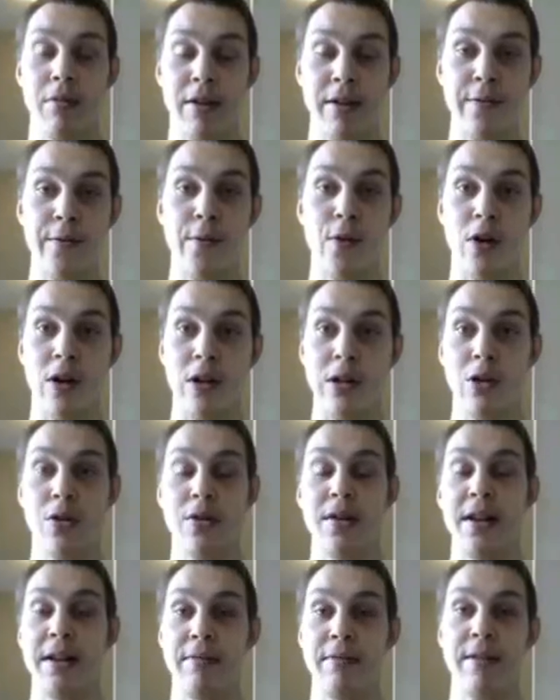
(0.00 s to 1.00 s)
written for our
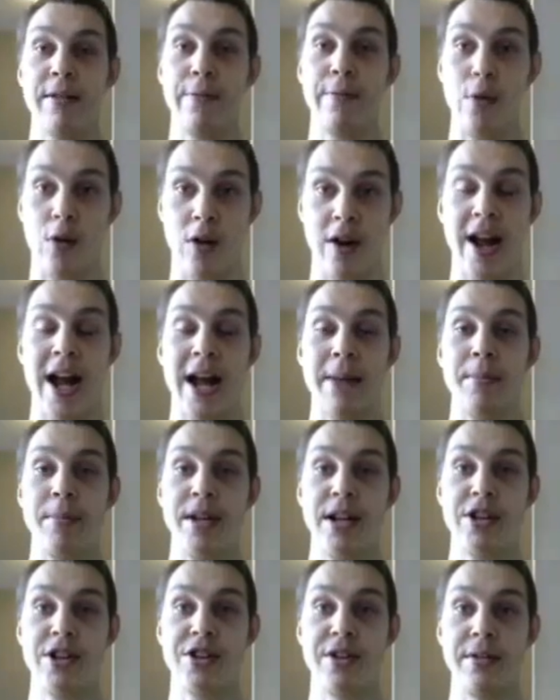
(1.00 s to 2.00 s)
learning, written for our
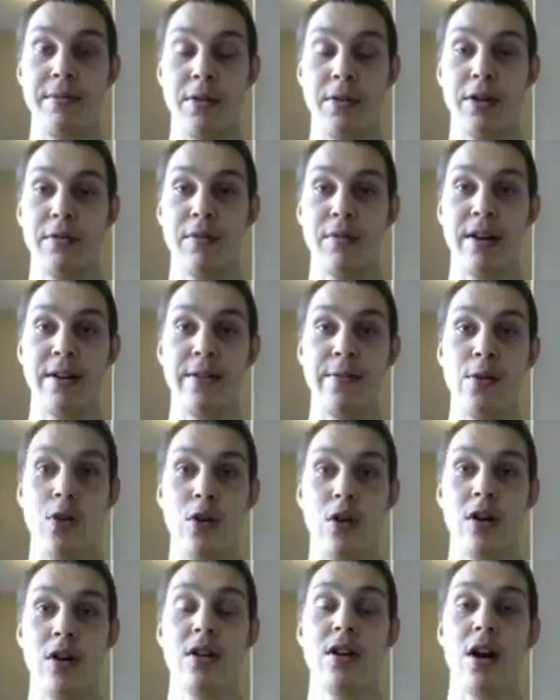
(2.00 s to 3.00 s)
admonition, written
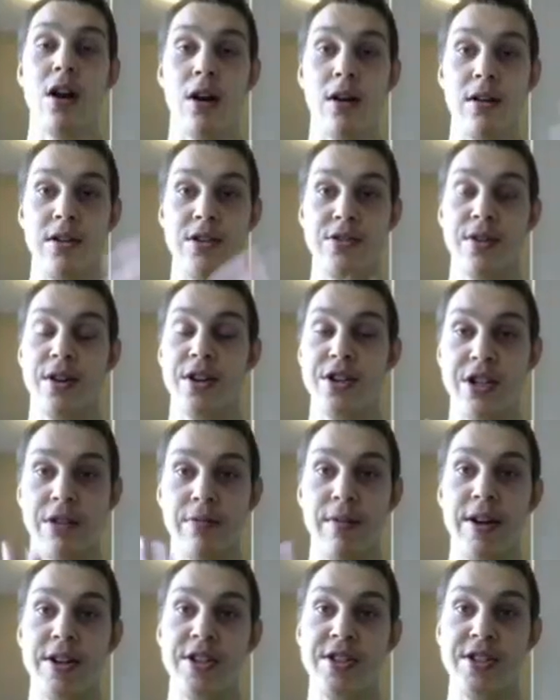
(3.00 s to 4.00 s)
for our instruction
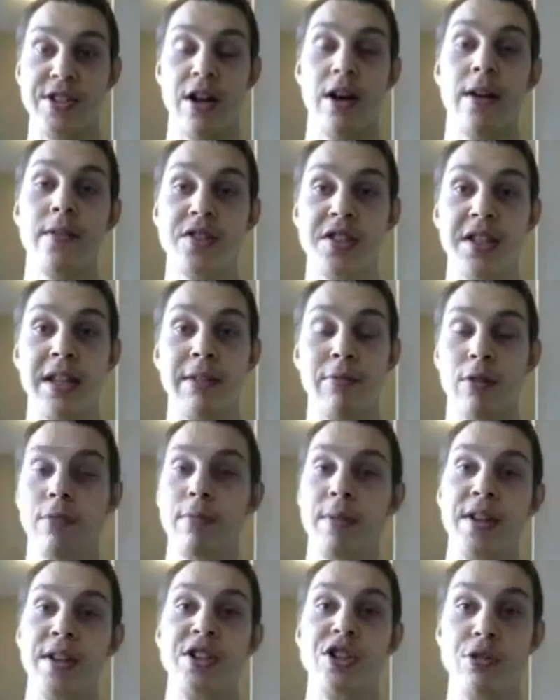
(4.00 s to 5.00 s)
in righteousness. Obviously, they
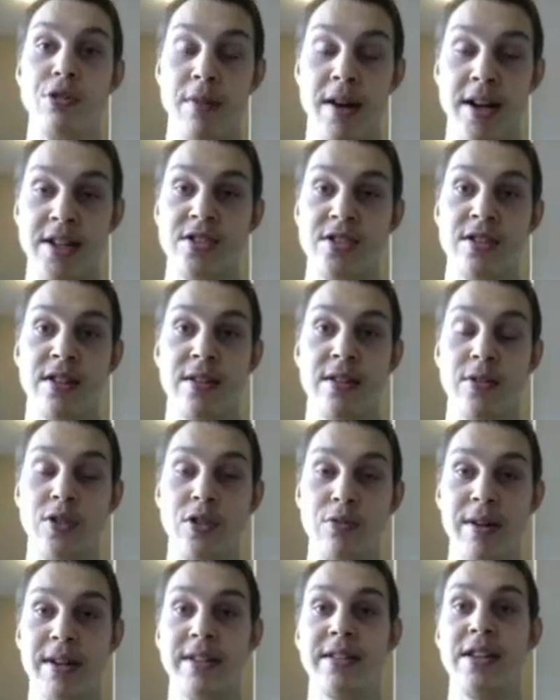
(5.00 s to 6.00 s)
weren't written to us
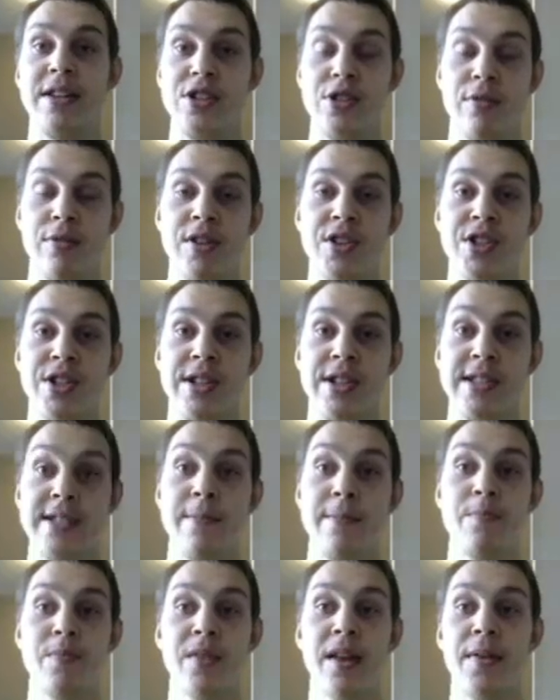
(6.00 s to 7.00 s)
directly as
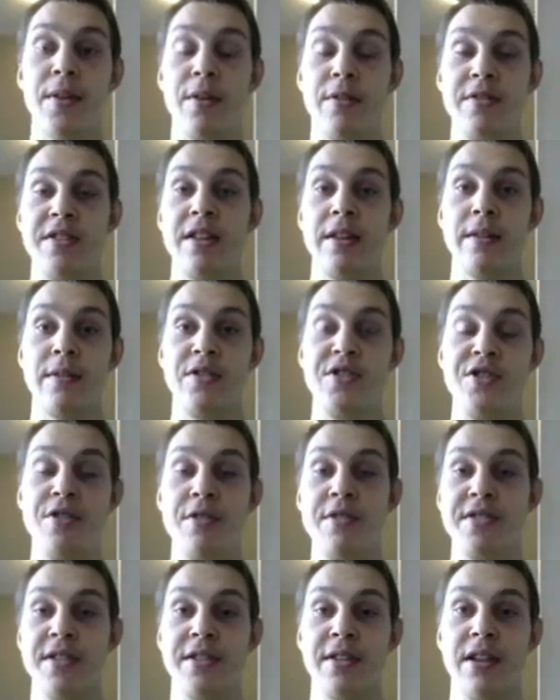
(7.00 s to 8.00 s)
Christians. They were dealing with
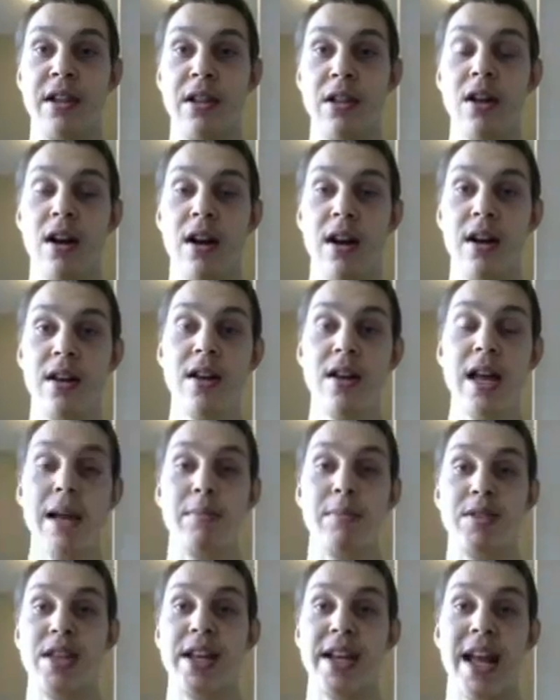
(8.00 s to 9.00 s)
Jews under the law,
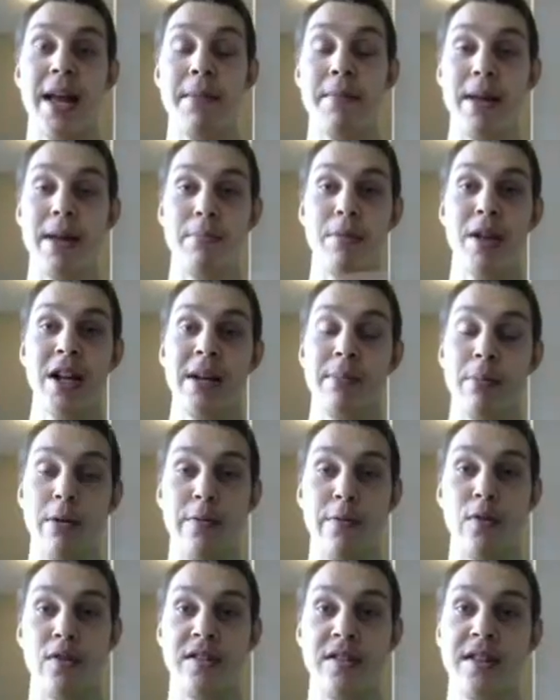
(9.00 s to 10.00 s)
but they can be
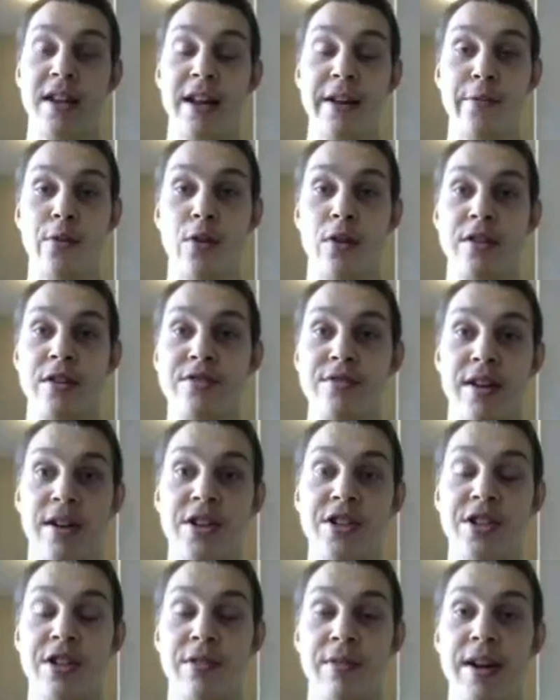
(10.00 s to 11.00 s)
applicable for today for
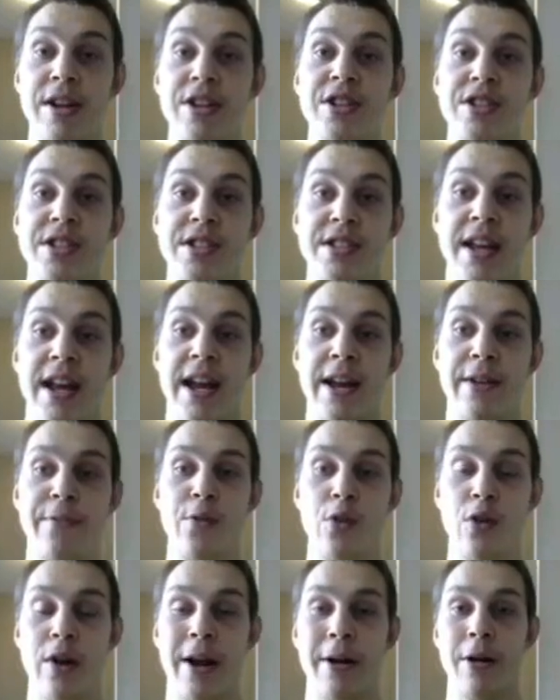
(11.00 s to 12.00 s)
instruction in righteousness and
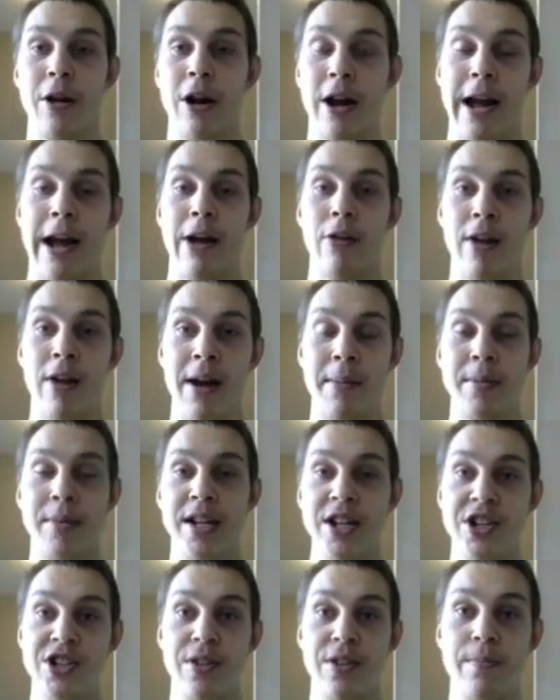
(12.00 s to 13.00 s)
for our
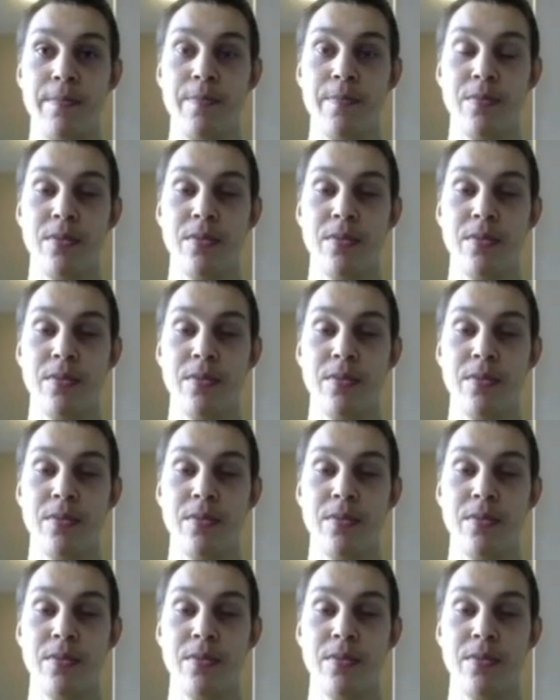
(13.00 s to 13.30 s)
admonition.